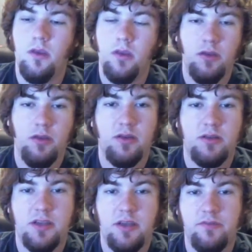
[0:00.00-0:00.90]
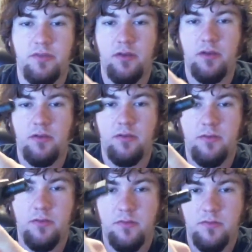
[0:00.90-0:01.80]
It does have the
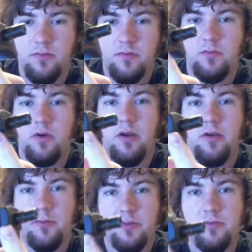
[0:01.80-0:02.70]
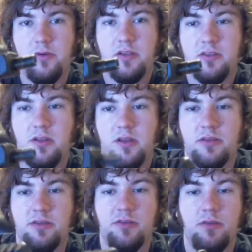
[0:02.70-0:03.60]
rail with 3
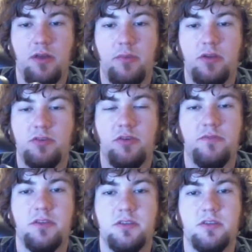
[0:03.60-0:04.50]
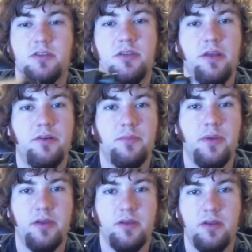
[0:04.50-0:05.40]
slots. I'm not sure if this is a standard
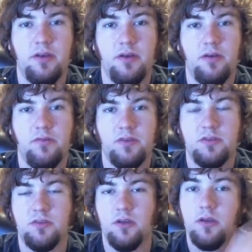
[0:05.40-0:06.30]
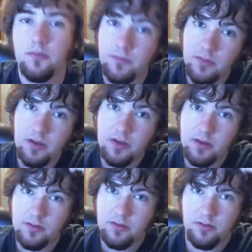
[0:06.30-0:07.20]
Picatinny or if it's
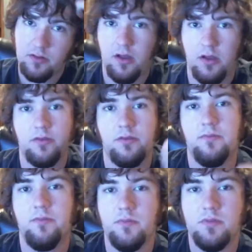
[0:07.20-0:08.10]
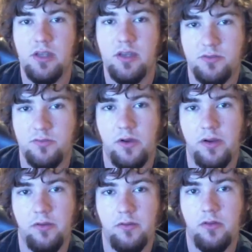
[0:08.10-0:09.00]
the Glock size
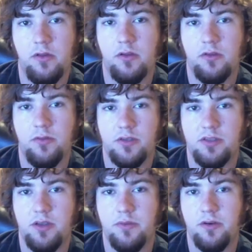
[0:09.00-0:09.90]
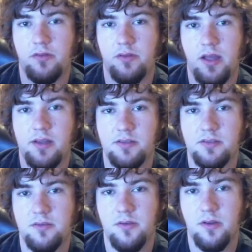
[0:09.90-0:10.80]
rail to accept their lights
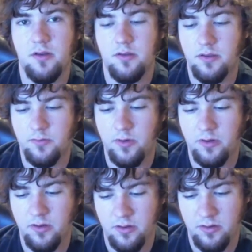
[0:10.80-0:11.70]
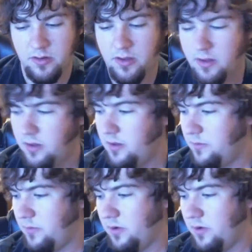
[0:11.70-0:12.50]
and whatnot. But